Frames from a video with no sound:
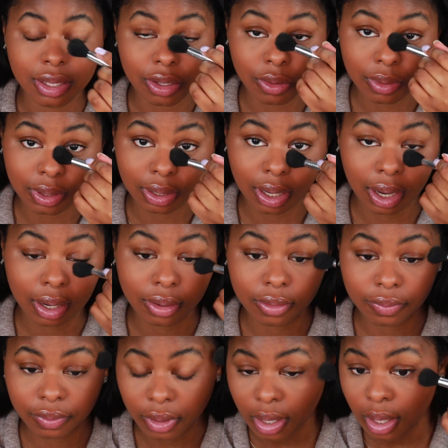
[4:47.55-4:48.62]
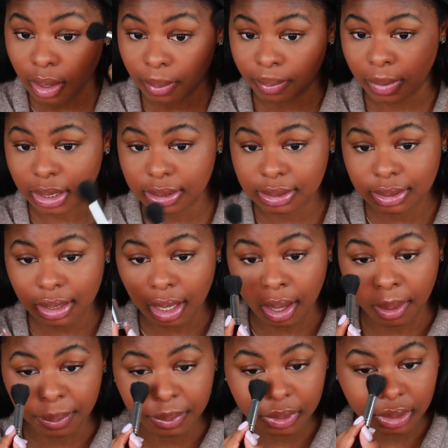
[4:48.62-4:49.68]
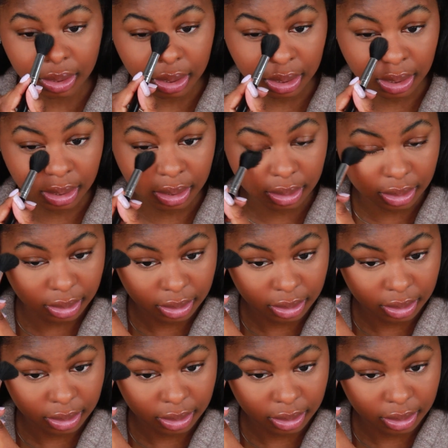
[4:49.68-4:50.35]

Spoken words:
you can kind of mess up the